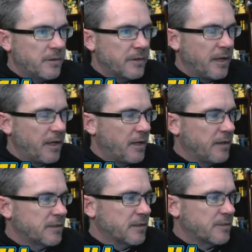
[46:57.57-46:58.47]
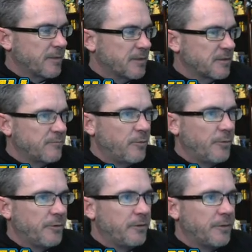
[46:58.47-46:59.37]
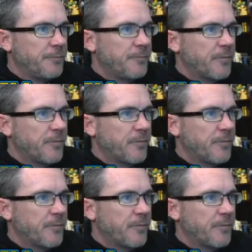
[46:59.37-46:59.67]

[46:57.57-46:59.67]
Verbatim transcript: Yeah, that's expensive, but we'll do it.